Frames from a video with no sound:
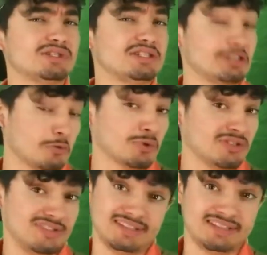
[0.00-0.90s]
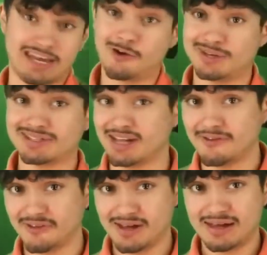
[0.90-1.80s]
seriously scary
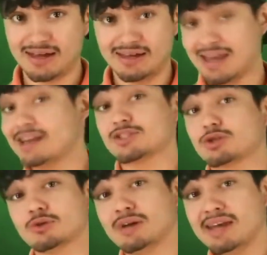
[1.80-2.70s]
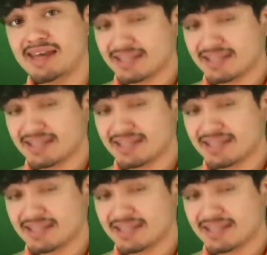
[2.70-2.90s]
stuff? Yeah, it's true.